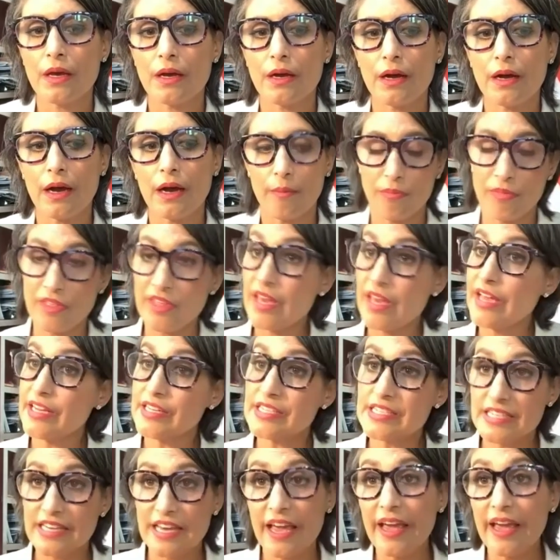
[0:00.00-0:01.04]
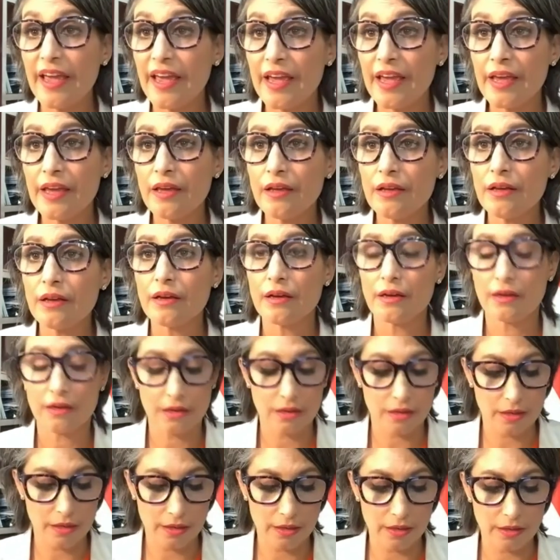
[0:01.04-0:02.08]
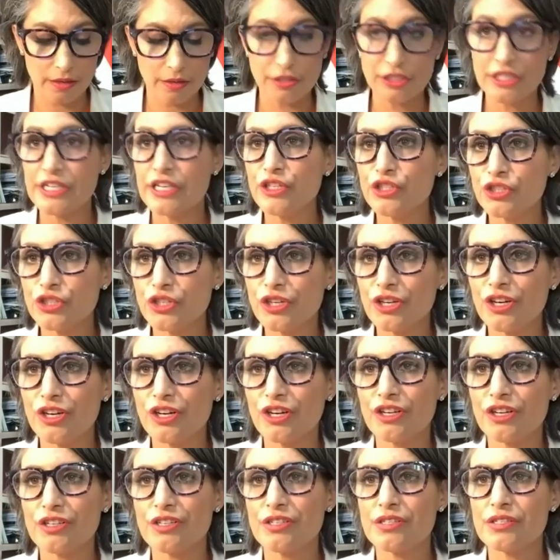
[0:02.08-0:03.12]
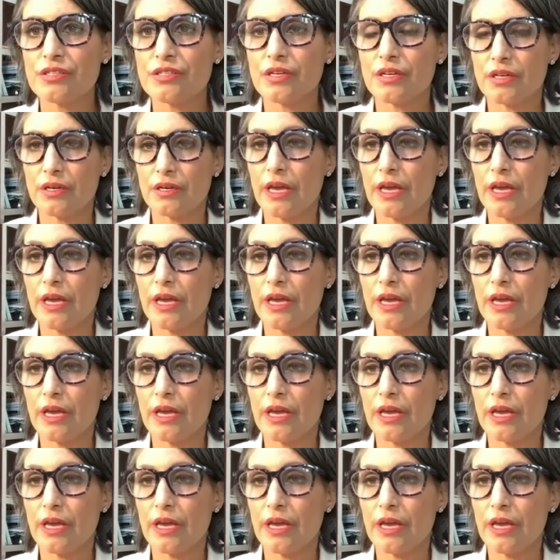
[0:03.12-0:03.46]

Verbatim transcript: um, the ATA uh, teachers,